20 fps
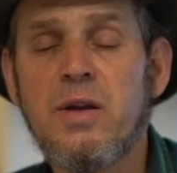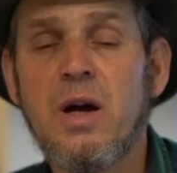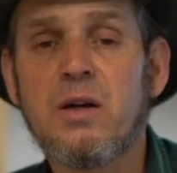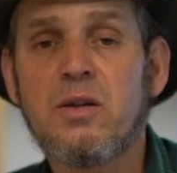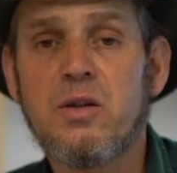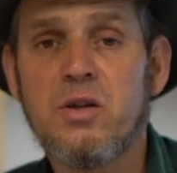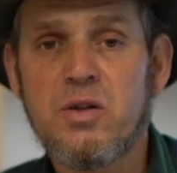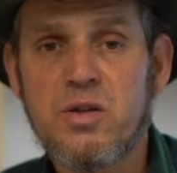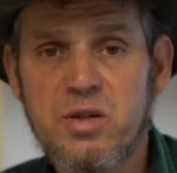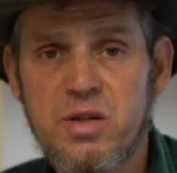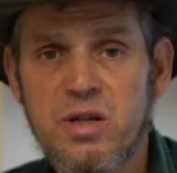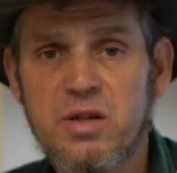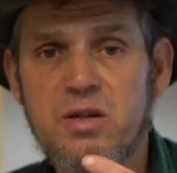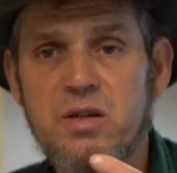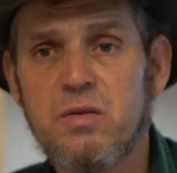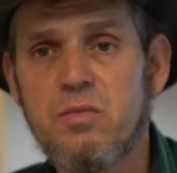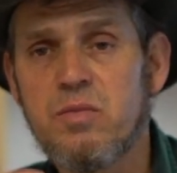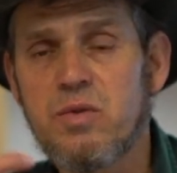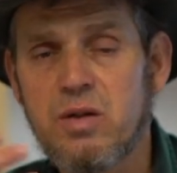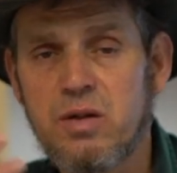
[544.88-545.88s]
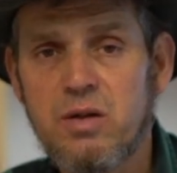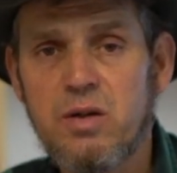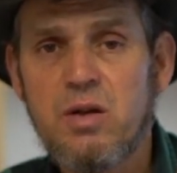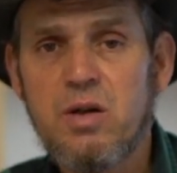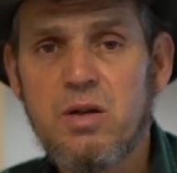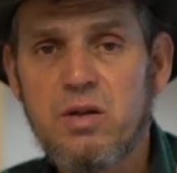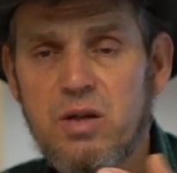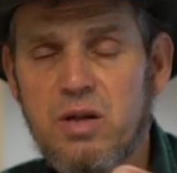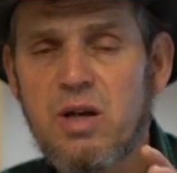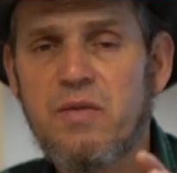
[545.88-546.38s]
ducted systems and
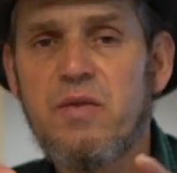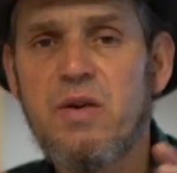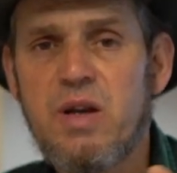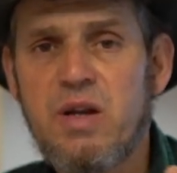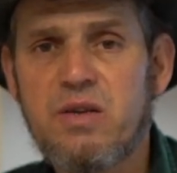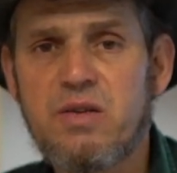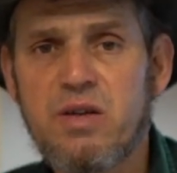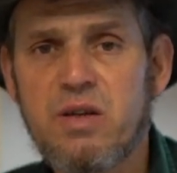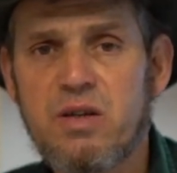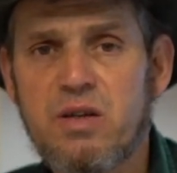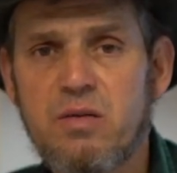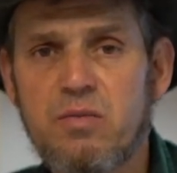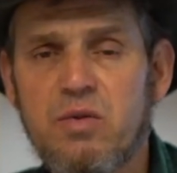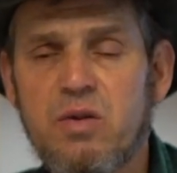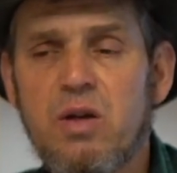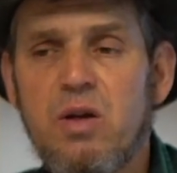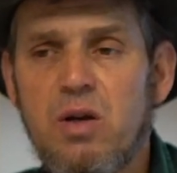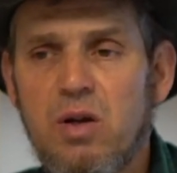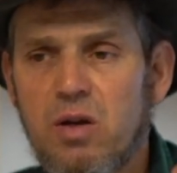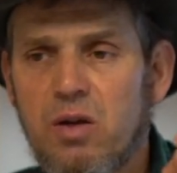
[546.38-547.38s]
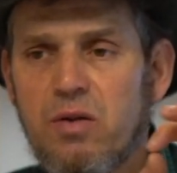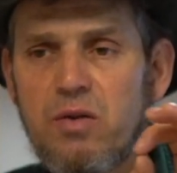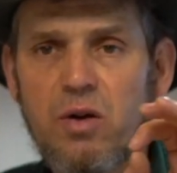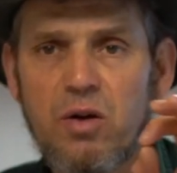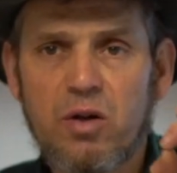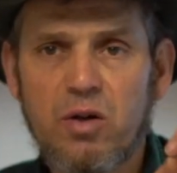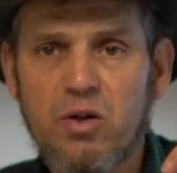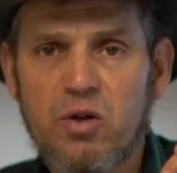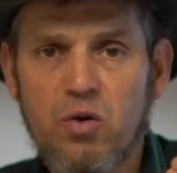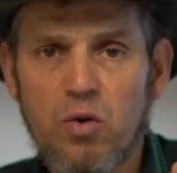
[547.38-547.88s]
the different heat systems,
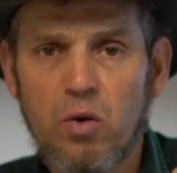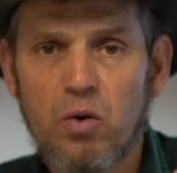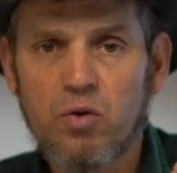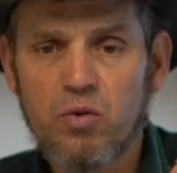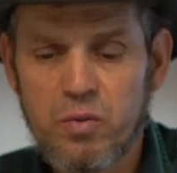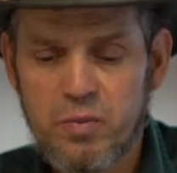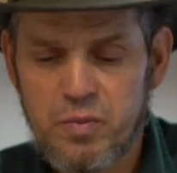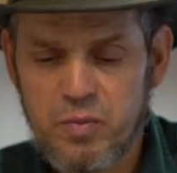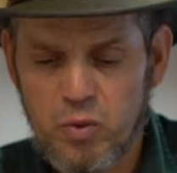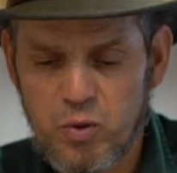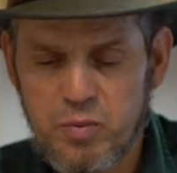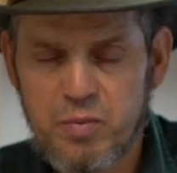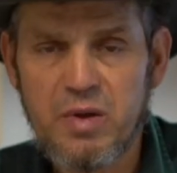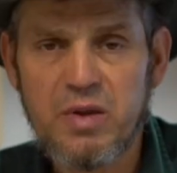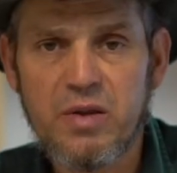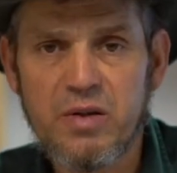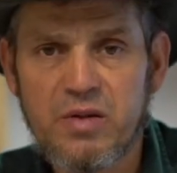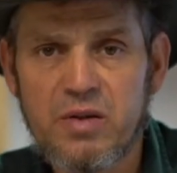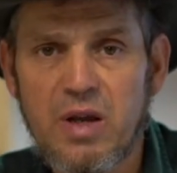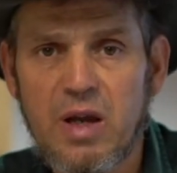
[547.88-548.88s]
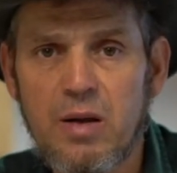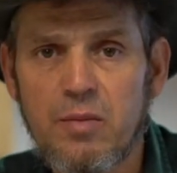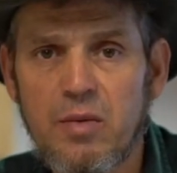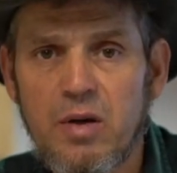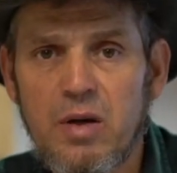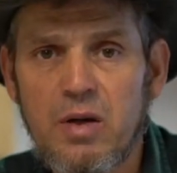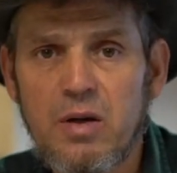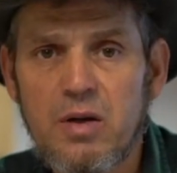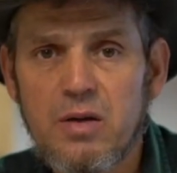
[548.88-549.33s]
their controls would be the same